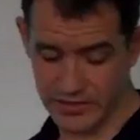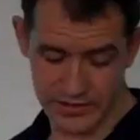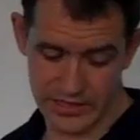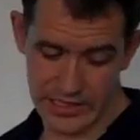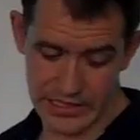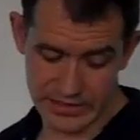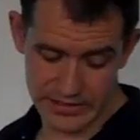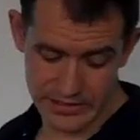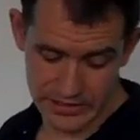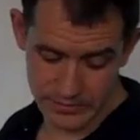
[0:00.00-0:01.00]
has
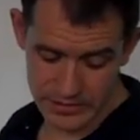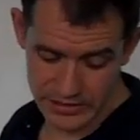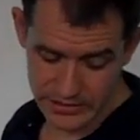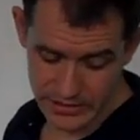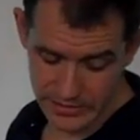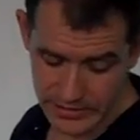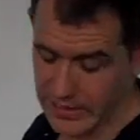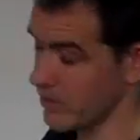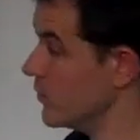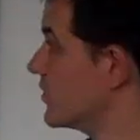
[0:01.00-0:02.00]
celiac disease, which is an
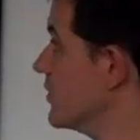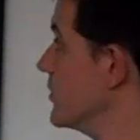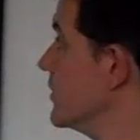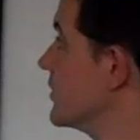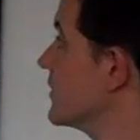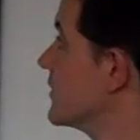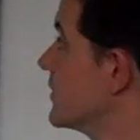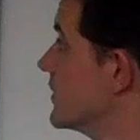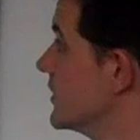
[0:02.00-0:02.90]
autoimmune disease.